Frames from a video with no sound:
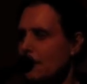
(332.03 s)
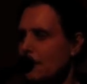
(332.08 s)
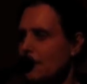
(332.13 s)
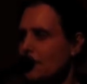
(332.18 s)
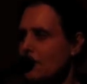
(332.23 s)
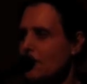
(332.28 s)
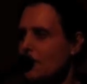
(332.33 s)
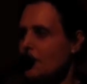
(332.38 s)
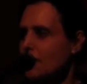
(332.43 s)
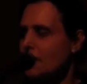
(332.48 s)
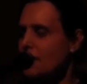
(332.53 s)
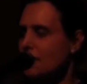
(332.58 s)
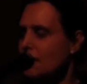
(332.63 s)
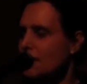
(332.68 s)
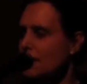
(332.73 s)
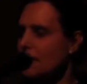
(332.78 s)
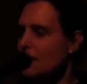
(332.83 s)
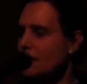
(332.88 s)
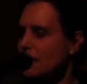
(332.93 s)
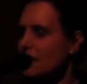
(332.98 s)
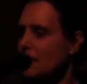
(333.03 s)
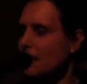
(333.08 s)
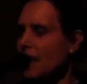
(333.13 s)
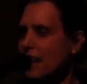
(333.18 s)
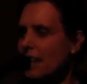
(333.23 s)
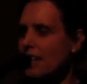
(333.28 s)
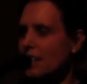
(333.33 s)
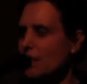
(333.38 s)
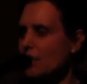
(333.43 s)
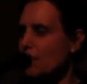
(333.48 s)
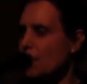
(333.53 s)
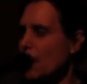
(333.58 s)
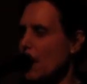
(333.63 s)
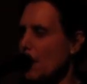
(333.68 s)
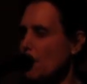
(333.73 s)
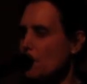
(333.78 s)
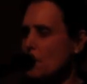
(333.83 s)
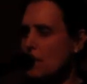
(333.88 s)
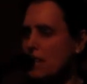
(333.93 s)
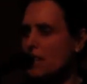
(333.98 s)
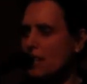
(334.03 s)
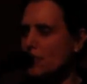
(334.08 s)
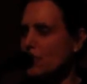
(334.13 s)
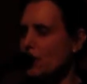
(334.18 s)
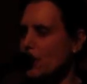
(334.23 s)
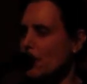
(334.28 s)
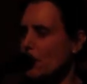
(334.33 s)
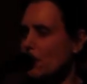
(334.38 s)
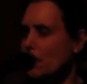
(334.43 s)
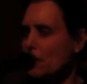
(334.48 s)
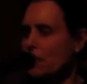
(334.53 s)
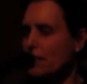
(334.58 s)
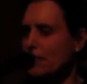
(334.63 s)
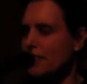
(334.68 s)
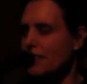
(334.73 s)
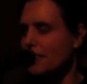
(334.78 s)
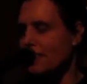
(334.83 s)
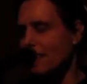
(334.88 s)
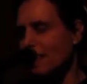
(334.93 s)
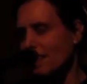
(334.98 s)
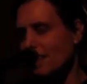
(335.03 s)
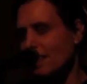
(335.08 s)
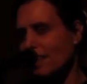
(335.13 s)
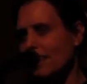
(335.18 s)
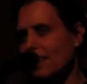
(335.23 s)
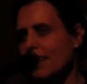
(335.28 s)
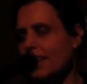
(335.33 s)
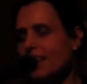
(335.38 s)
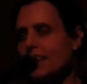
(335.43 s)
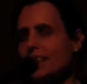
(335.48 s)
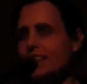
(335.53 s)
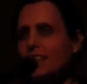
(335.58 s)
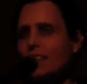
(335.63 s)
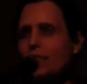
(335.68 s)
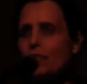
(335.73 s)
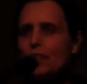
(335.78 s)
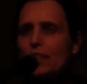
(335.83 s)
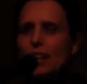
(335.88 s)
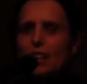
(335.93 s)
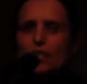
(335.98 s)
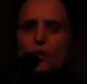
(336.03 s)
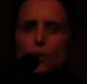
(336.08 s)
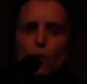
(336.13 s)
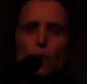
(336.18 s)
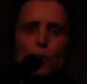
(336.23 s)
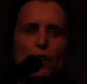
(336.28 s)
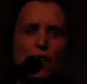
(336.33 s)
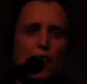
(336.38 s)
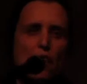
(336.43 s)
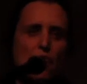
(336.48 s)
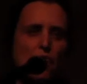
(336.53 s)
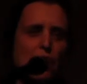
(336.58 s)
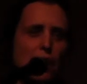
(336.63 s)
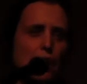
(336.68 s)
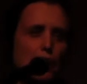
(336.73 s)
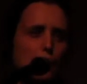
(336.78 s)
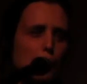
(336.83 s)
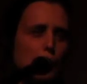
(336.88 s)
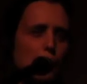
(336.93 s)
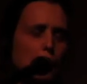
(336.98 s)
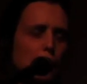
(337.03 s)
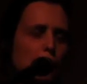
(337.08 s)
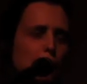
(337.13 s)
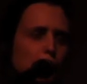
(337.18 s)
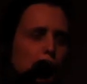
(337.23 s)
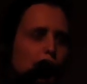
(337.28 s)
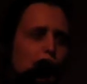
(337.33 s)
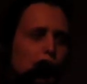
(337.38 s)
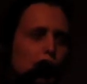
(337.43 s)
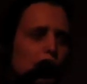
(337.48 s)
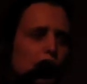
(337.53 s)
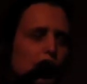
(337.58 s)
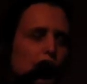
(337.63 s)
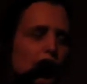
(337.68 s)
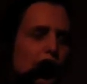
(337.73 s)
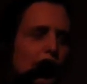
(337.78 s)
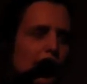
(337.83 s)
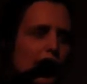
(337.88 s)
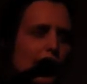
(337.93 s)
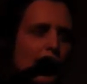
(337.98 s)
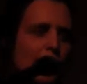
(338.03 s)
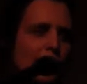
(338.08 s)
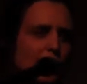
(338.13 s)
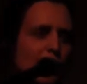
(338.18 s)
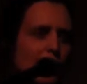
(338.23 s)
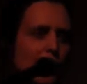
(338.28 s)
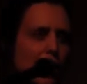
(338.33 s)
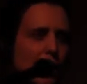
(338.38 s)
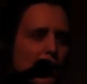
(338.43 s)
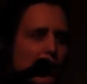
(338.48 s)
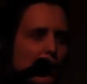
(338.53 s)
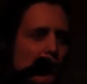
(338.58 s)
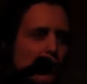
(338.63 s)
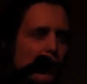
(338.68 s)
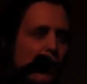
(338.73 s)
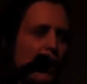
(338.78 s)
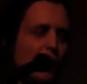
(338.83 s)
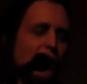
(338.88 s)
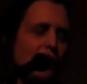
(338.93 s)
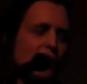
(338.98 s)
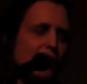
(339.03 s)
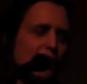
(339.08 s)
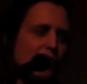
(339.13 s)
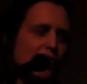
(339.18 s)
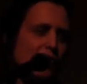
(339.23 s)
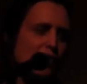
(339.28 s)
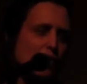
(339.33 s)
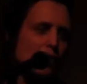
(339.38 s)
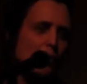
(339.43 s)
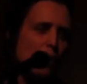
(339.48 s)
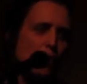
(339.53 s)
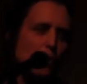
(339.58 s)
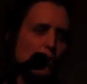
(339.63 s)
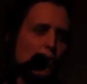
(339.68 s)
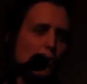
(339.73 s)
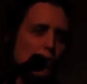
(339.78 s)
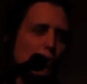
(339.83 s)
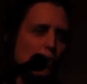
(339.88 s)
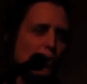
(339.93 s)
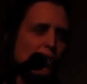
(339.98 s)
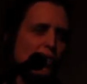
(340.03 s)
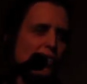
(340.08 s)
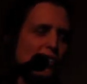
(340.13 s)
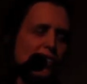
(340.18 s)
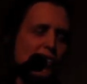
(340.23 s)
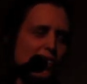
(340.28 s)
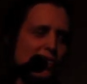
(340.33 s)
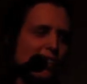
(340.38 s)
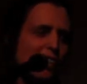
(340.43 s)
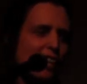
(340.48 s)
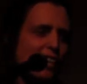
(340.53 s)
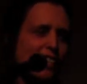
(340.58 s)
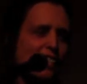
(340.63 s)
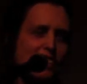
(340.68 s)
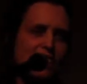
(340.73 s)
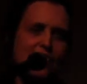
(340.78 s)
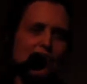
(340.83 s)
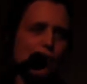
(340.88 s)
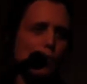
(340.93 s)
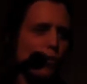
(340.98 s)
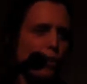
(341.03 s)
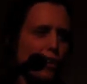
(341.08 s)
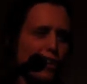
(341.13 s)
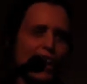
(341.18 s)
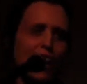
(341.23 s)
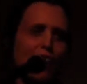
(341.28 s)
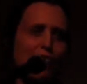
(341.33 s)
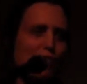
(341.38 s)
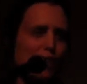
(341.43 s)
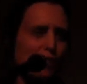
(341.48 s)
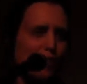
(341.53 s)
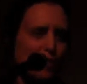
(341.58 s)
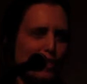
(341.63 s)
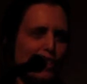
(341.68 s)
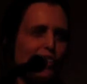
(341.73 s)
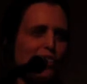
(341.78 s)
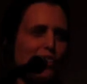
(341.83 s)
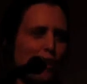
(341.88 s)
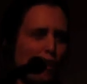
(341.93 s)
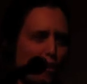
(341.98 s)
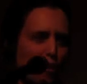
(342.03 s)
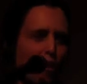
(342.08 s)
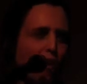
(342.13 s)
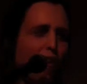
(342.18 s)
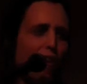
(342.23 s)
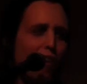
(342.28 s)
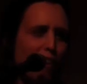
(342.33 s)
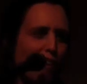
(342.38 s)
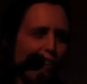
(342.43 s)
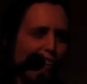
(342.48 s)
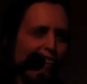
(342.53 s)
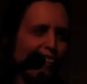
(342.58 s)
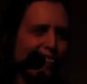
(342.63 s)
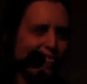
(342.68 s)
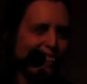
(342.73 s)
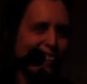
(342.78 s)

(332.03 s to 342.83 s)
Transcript: It's this selective amnesia, or this like, oh, that is something I don't want to think about. And the fact is, and you all know this, is that doesn't work out over the long haul.